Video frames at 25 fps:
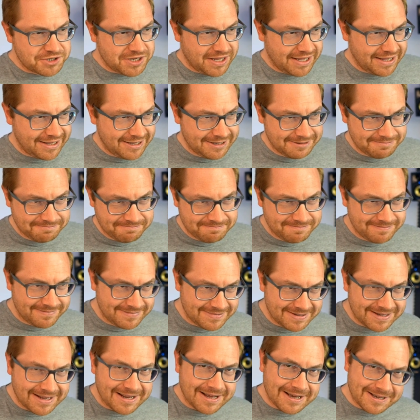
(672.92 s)
like
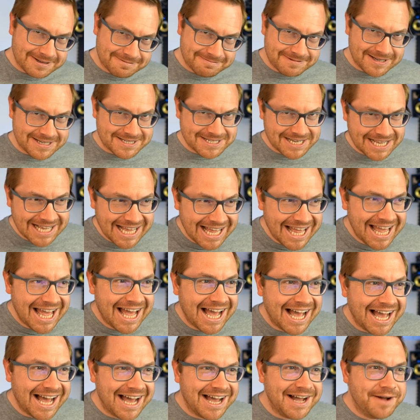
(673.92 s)
Tesla.
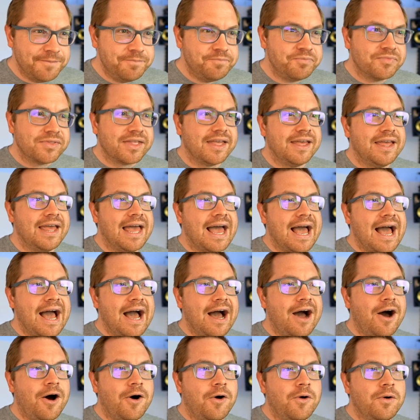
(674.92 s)

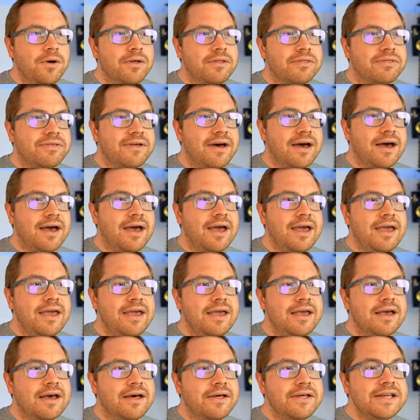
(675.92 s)
How
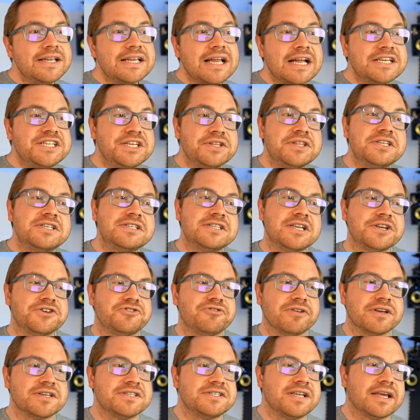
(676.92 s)
they... actually, this is
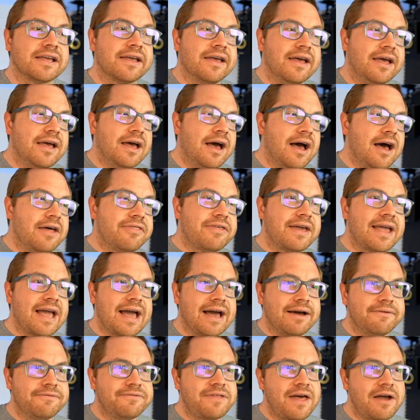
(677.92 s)
interesting. They
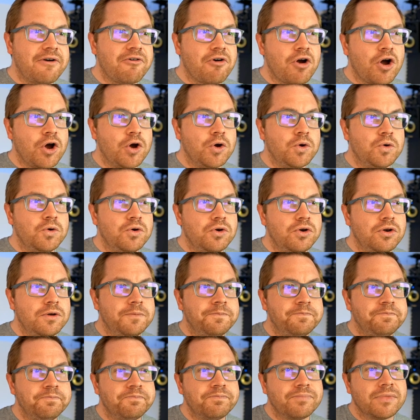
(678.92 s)
have their
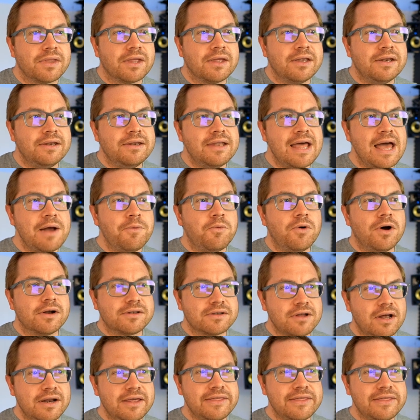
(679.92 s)
own network, not only